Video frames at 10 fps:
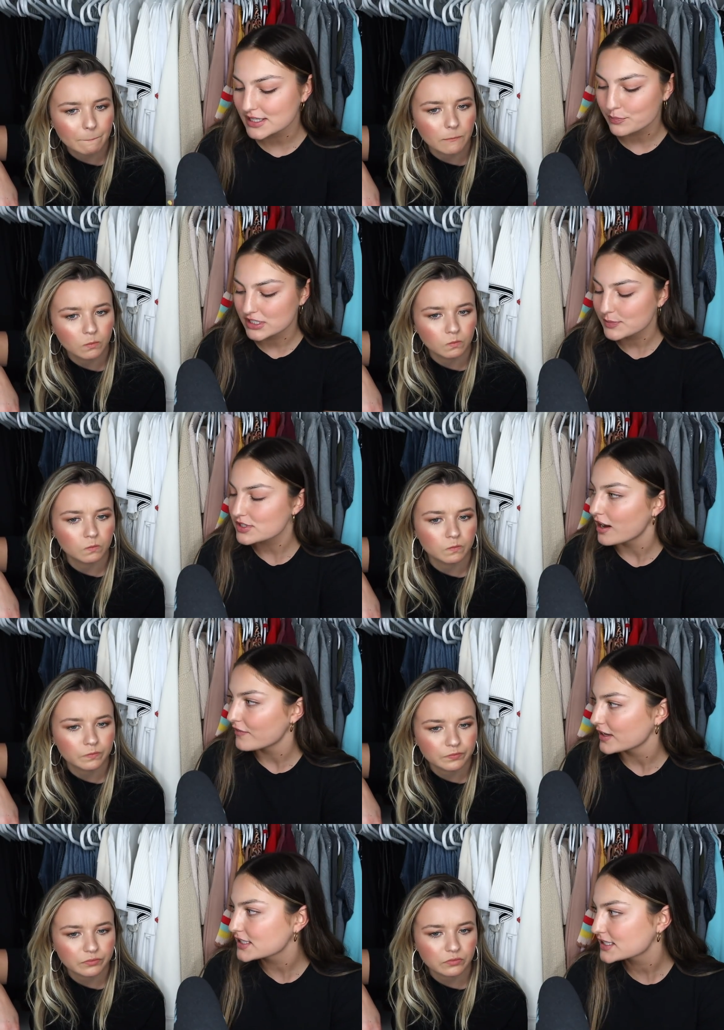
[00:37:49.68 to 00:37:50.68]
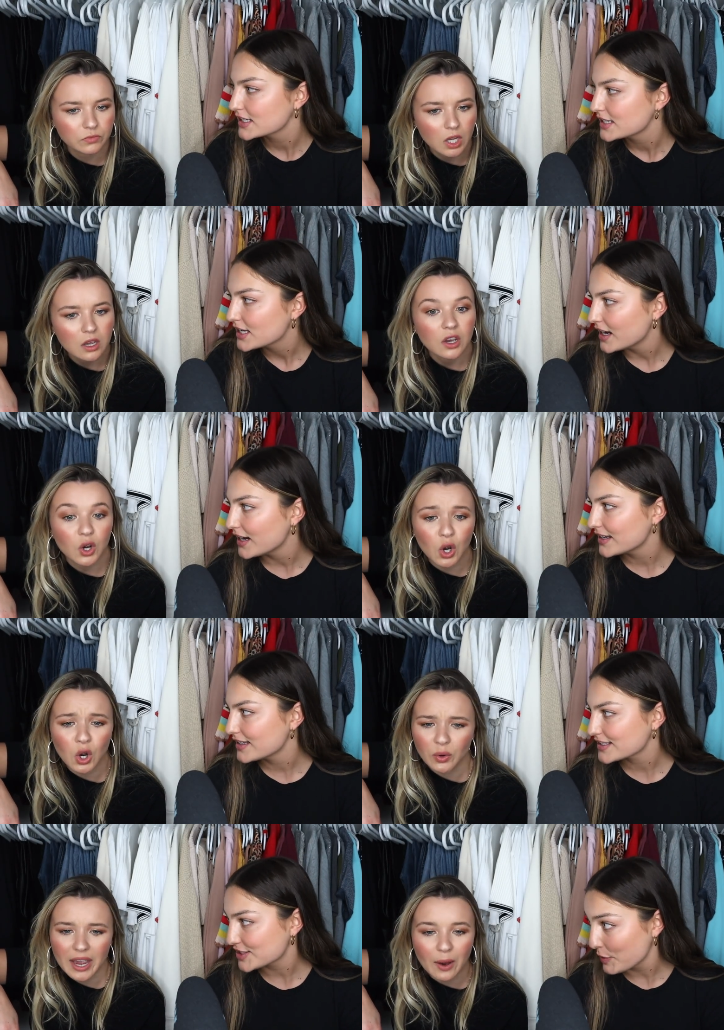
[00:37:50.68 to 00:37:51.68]
Speaker 1: sent to the principal's office.
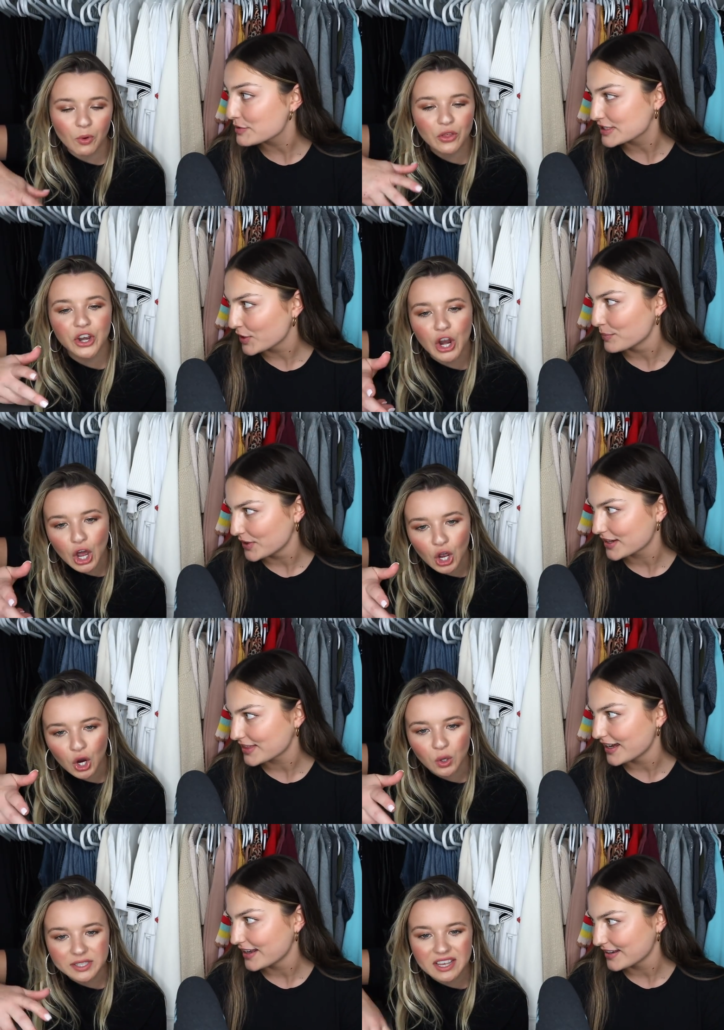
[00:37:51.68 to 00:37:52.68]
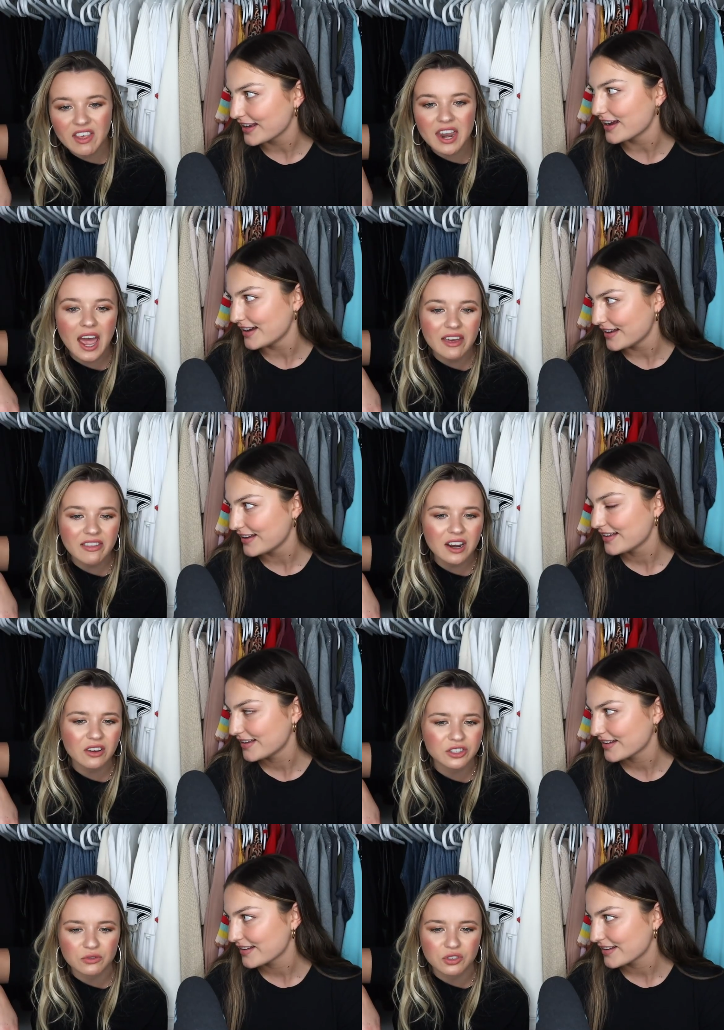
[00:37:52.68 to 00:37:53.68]
Oh yeah, so it was well, the, the notes, then. and yeah. then and then
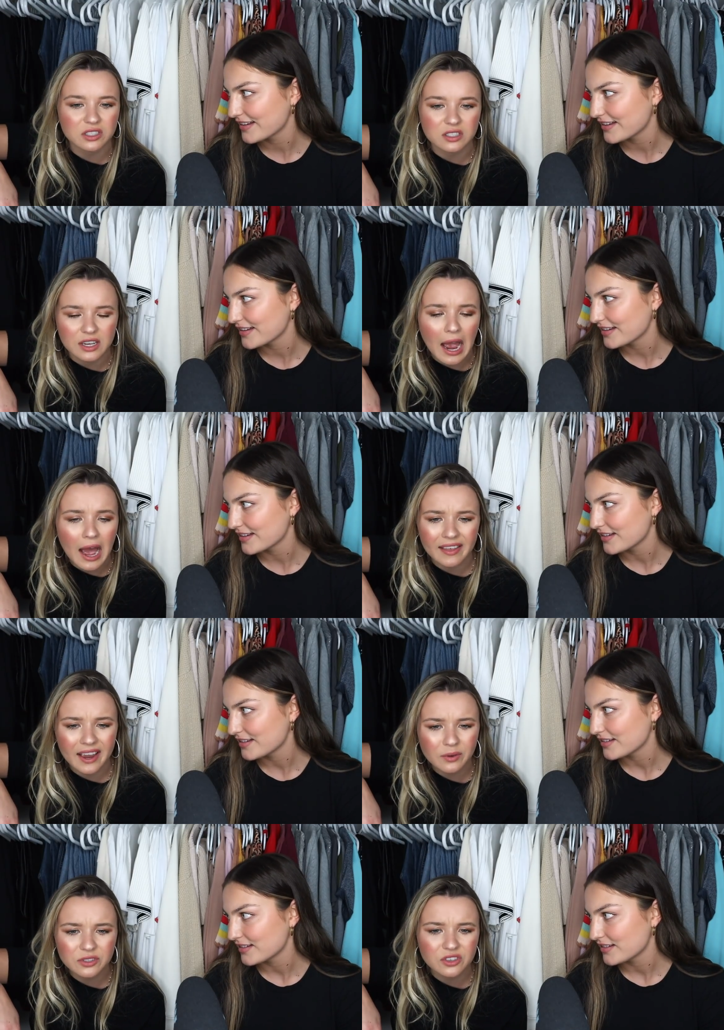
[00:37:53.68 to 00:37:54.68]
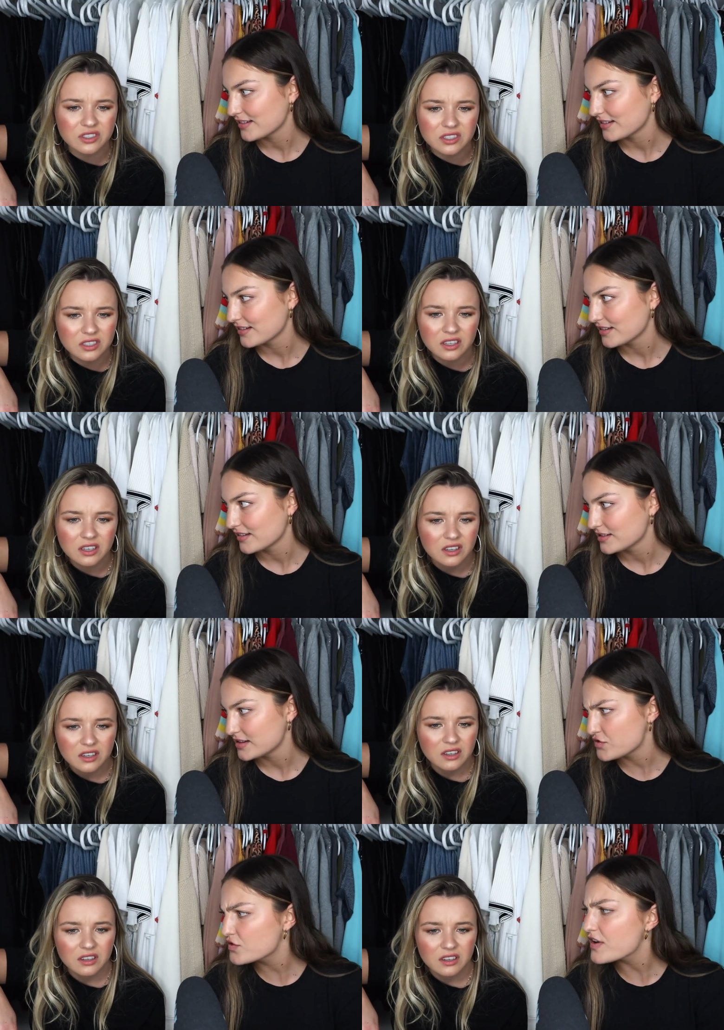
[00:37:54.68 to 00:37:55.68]
also just yeah, like I was just.
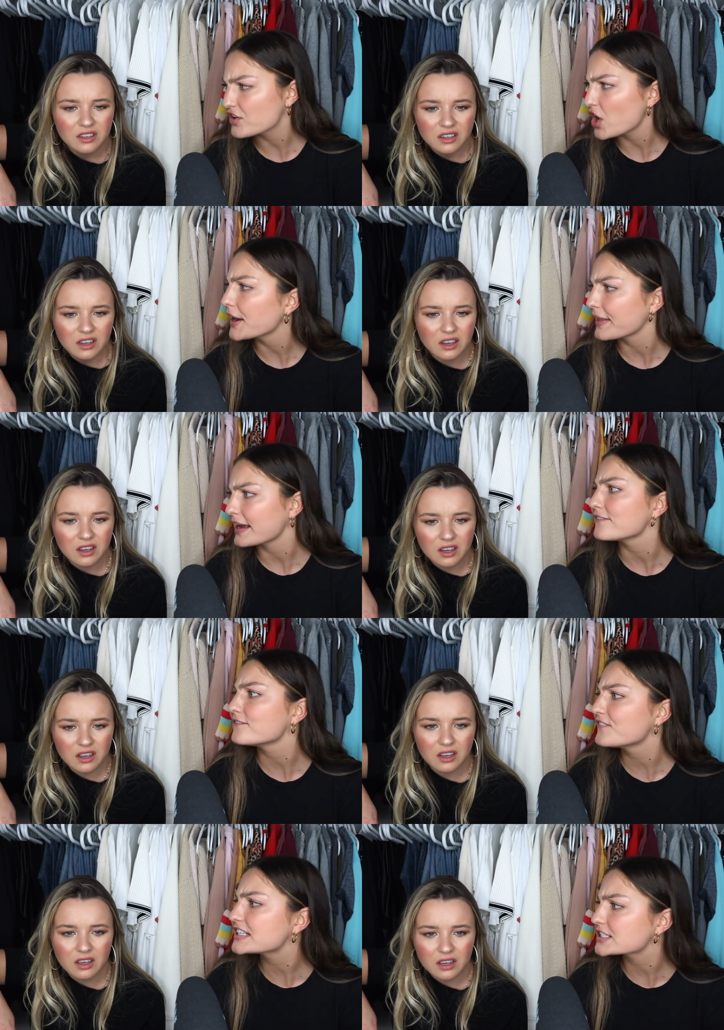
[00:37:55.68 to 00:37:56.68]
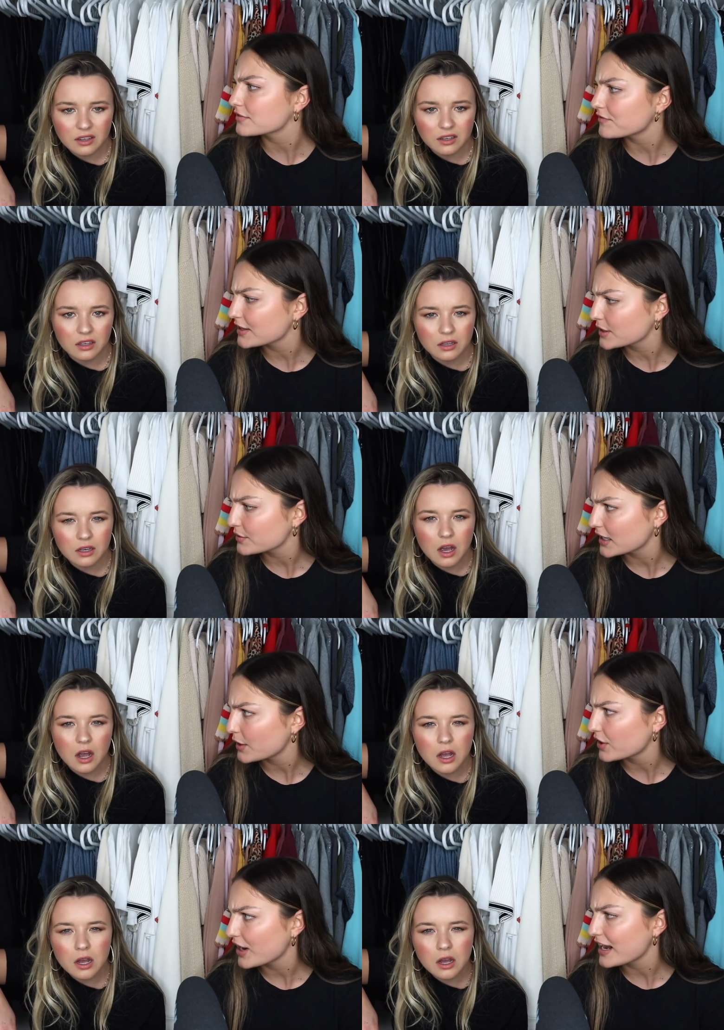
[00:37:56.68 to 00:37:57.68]
Speaker 2: You've never gotten in like a physical fight though with
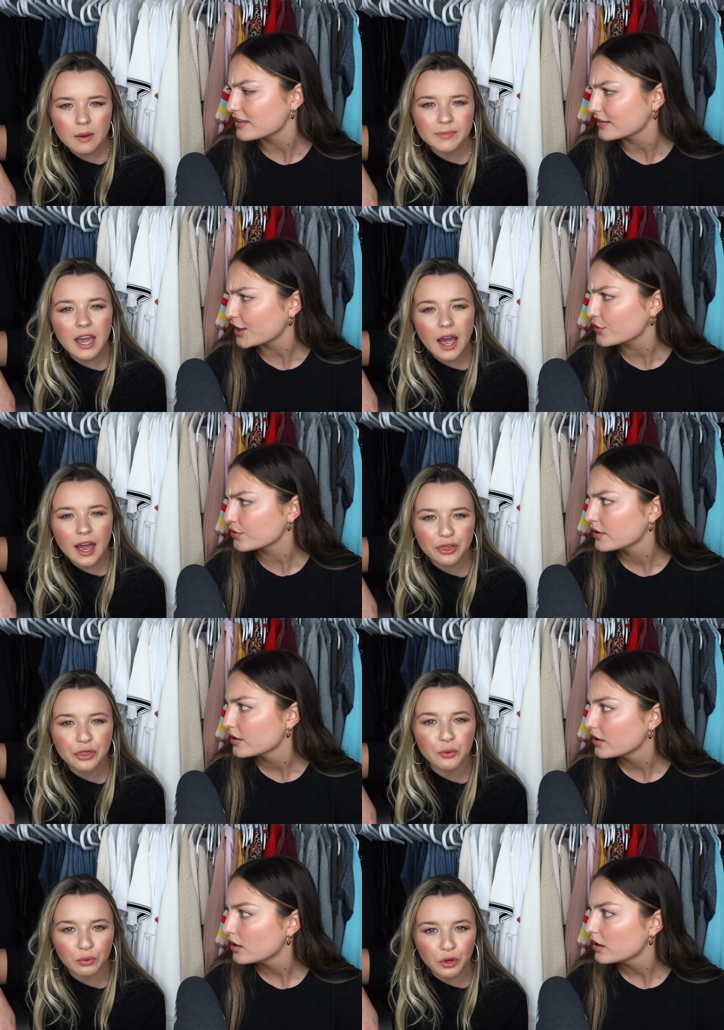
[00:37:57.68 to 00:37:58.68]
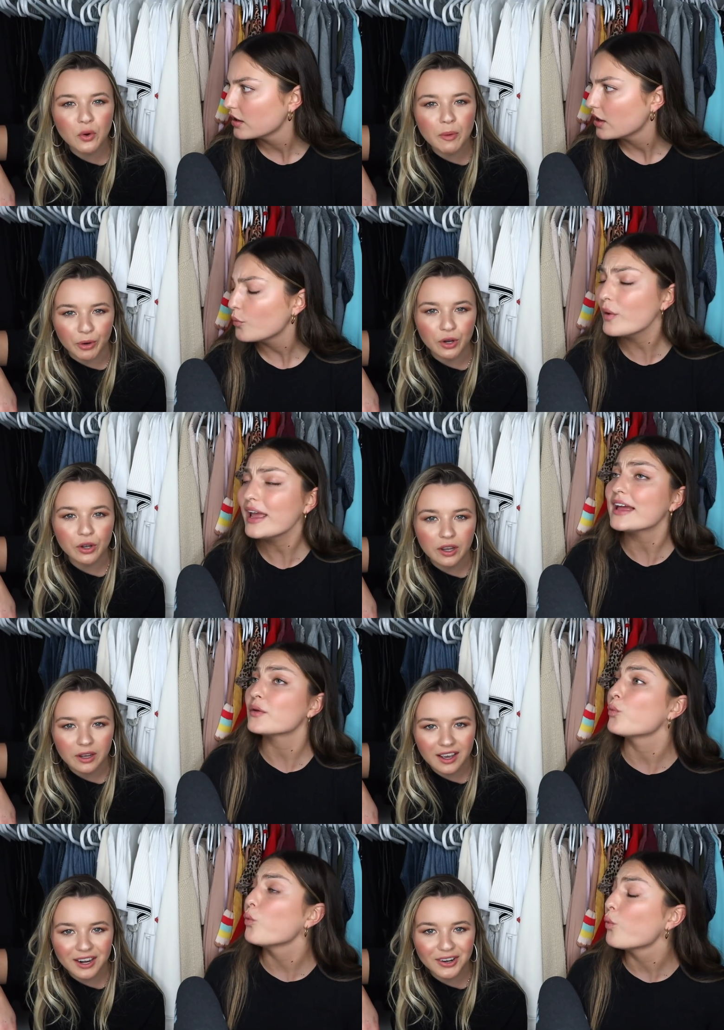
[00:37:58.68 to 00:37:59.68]
anyone um, or anything. Like- yeah,
Speaker 1: I threw a book Wait,
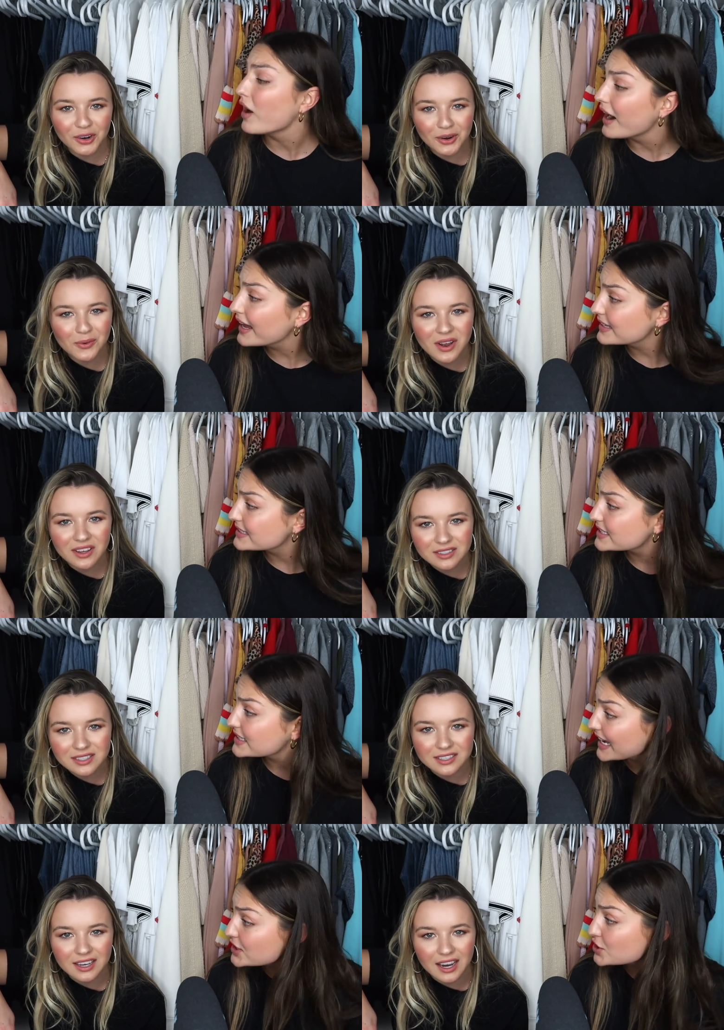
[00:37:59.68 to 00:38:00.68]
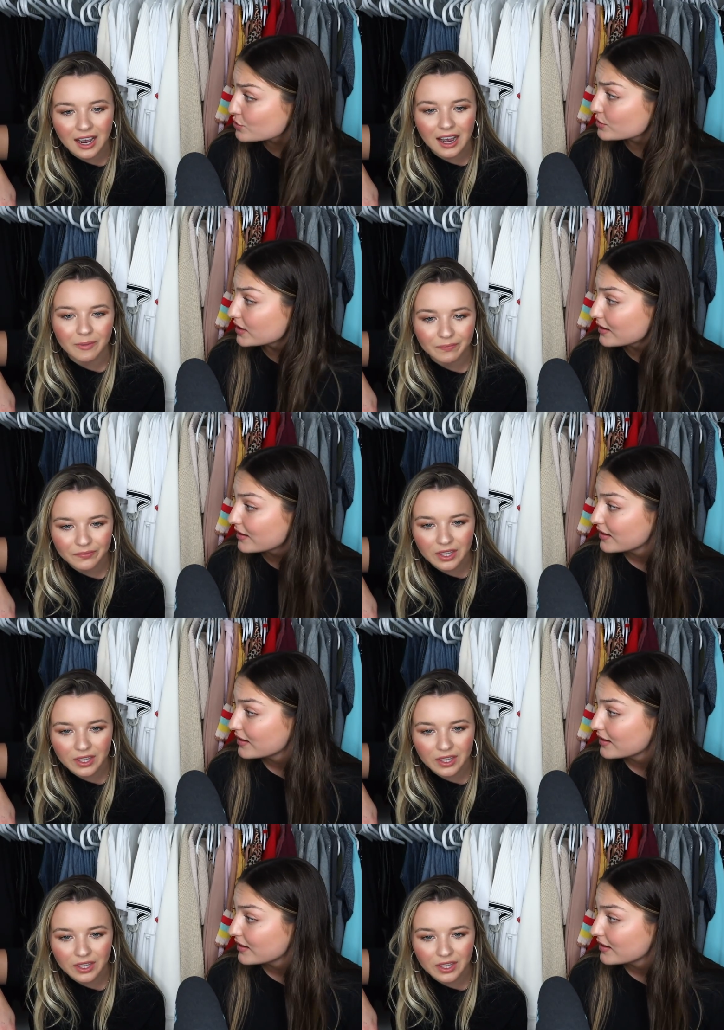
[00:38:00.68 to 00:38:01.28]
at a girl once in yeah. school.